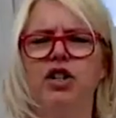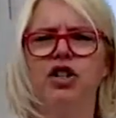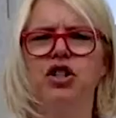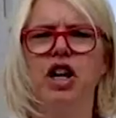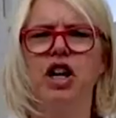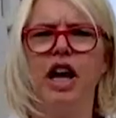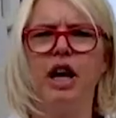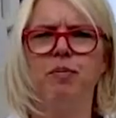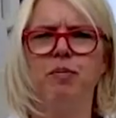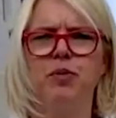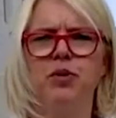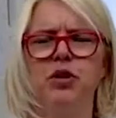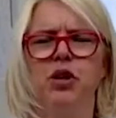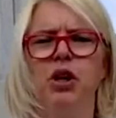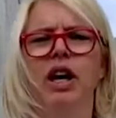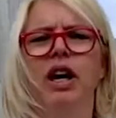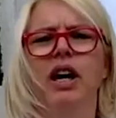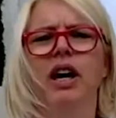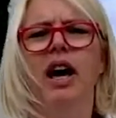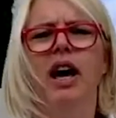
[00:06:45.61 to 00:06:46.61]
shapes.
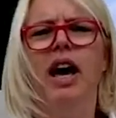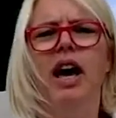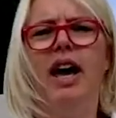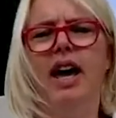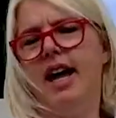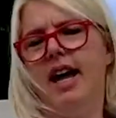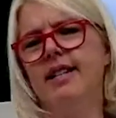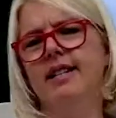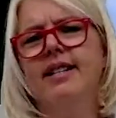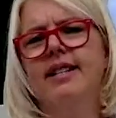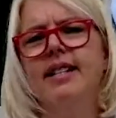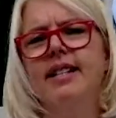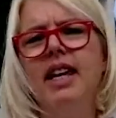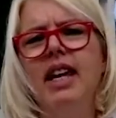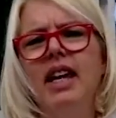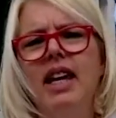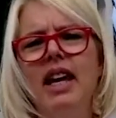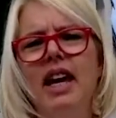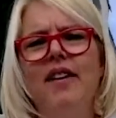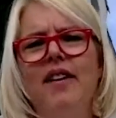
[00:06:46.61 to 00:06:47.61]
And
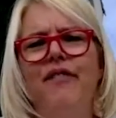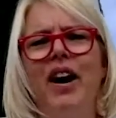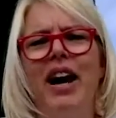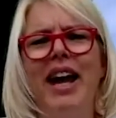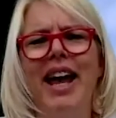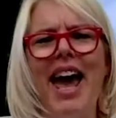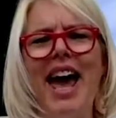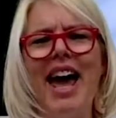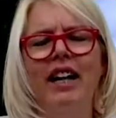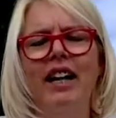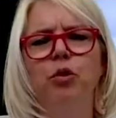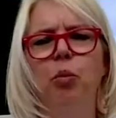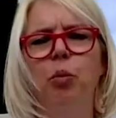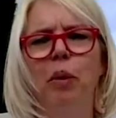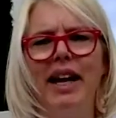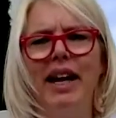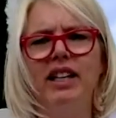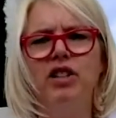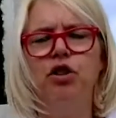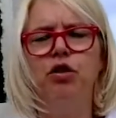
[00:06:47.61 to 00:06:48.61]
see if I add
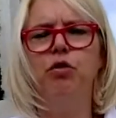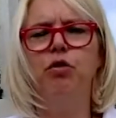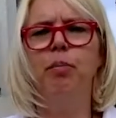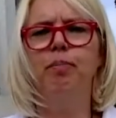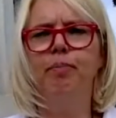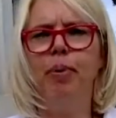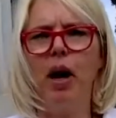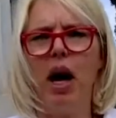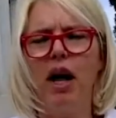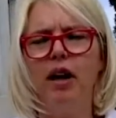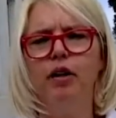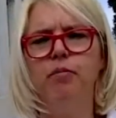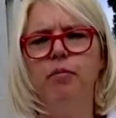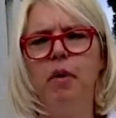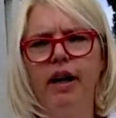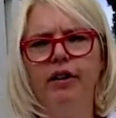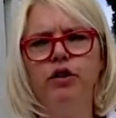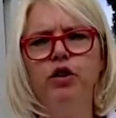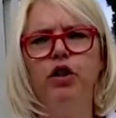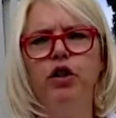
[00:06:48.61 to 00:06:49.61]
weight to the bottom
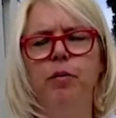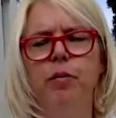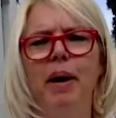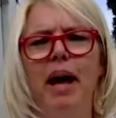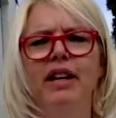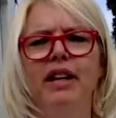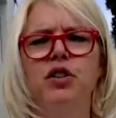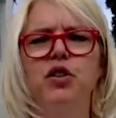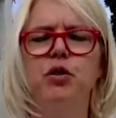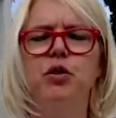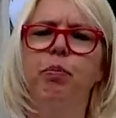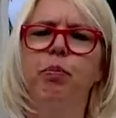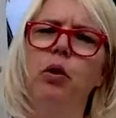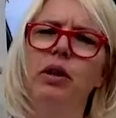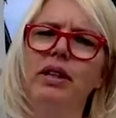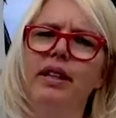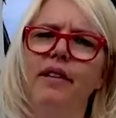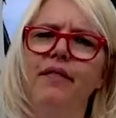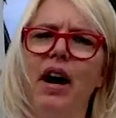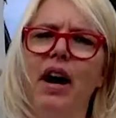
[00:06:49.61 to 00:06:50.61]
under the balance
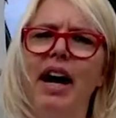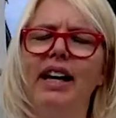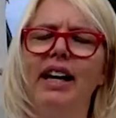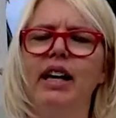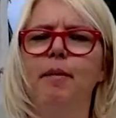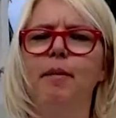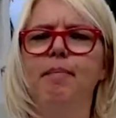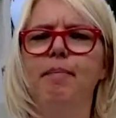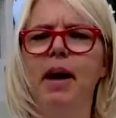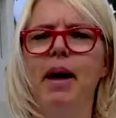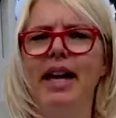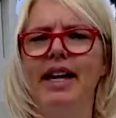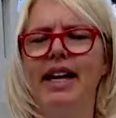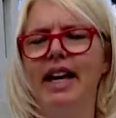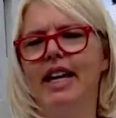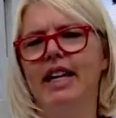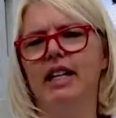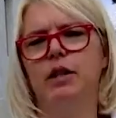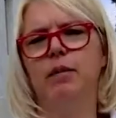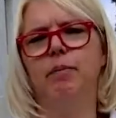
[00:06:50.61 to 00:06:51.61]
point, if I can make
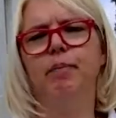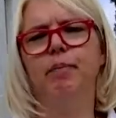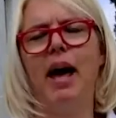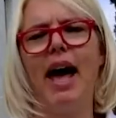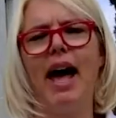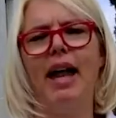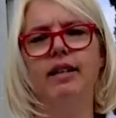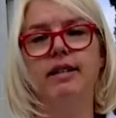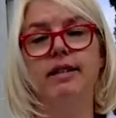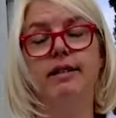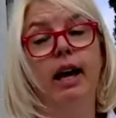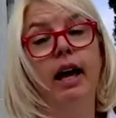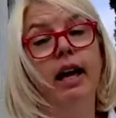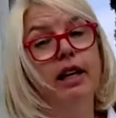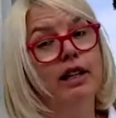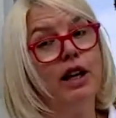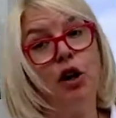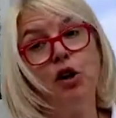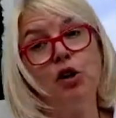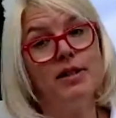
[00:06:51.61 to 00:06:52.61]
it balance.
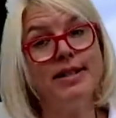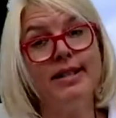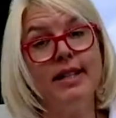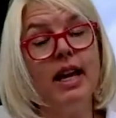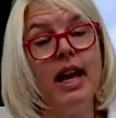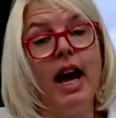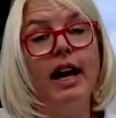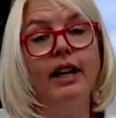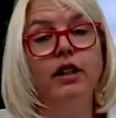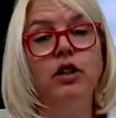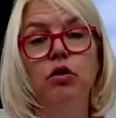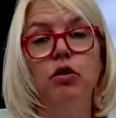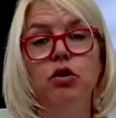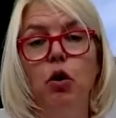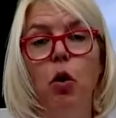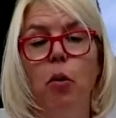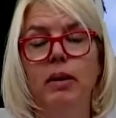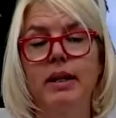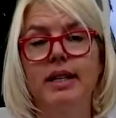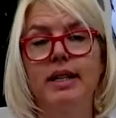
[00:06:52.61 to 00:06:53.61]
Now you see, I don't
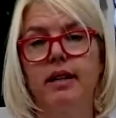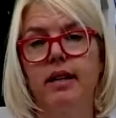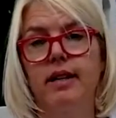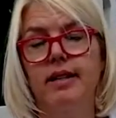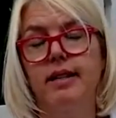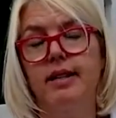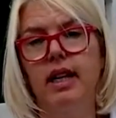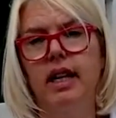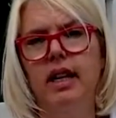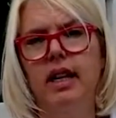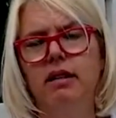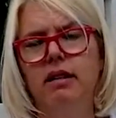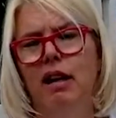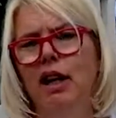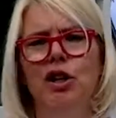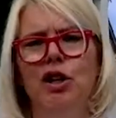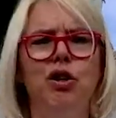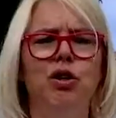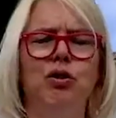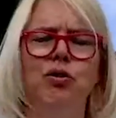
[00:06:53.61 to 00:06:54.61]
always succeed.
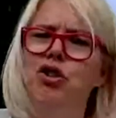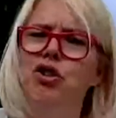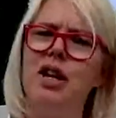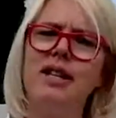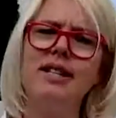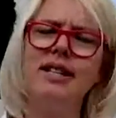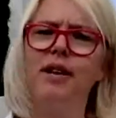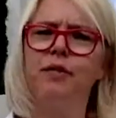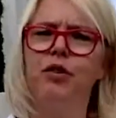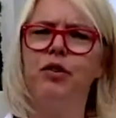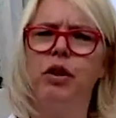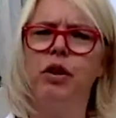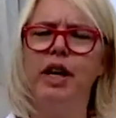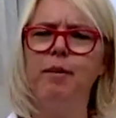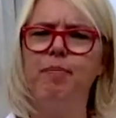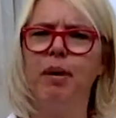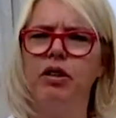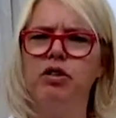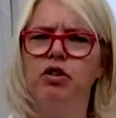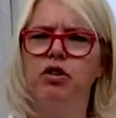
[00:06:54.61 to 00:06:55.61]
You just have to
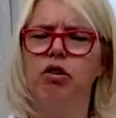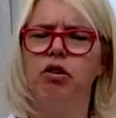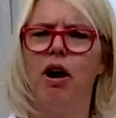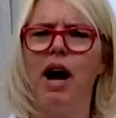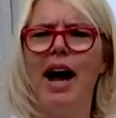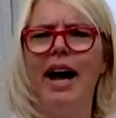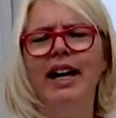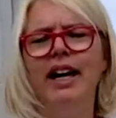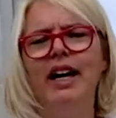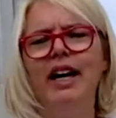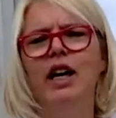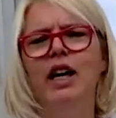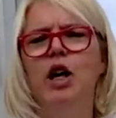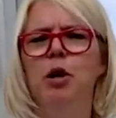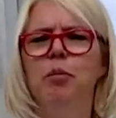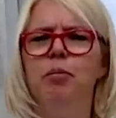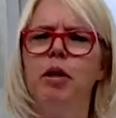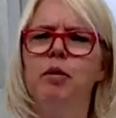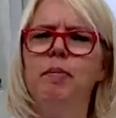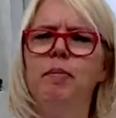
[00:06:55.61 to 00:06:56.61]
keep on trying,
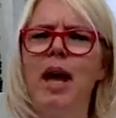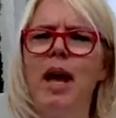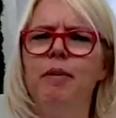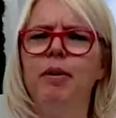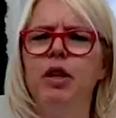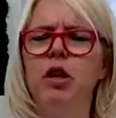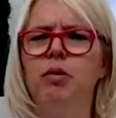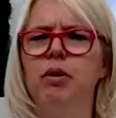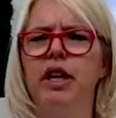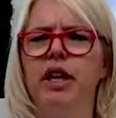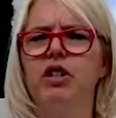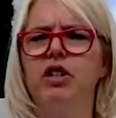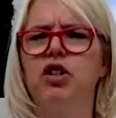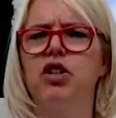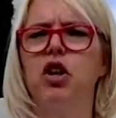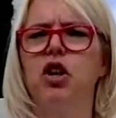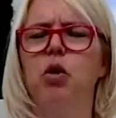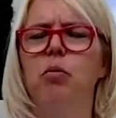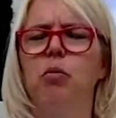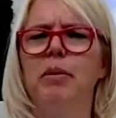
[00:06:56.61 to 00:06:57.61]
but maybe you can
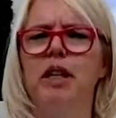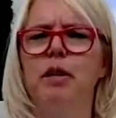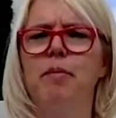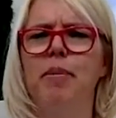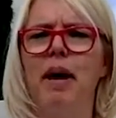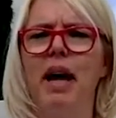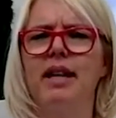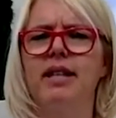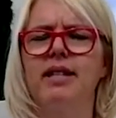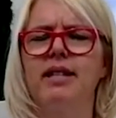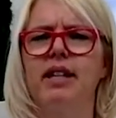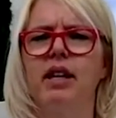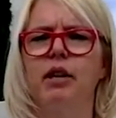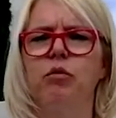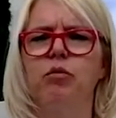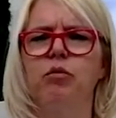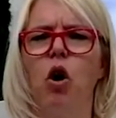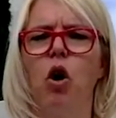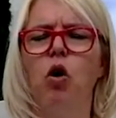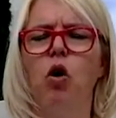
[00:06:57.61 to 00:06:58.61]
show me the
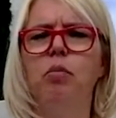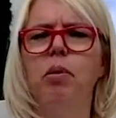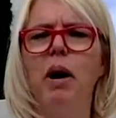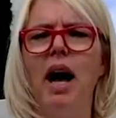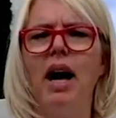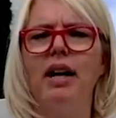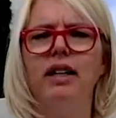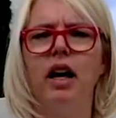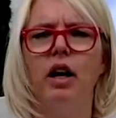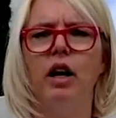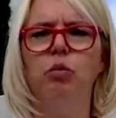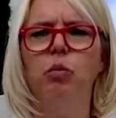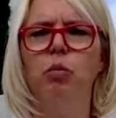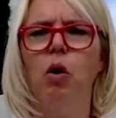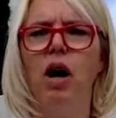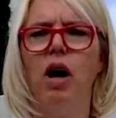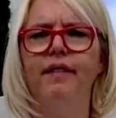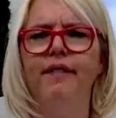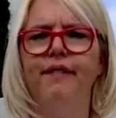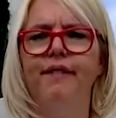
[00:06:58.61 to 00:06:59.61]
balancing robot on
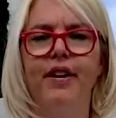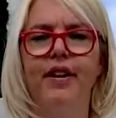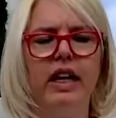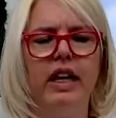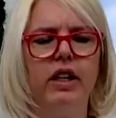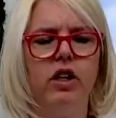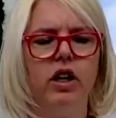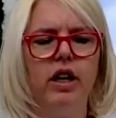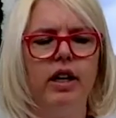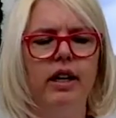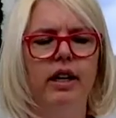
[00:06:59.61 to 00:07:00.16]
one finger,